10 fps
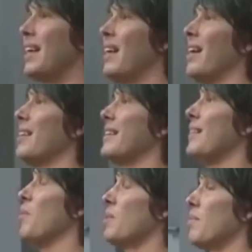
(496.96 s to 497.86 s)
the Earth
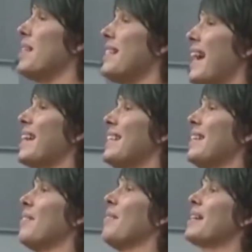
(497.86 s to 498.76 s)
wasn't
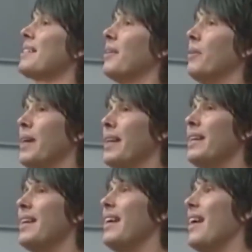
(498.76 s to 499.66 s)
protected from that solar wind,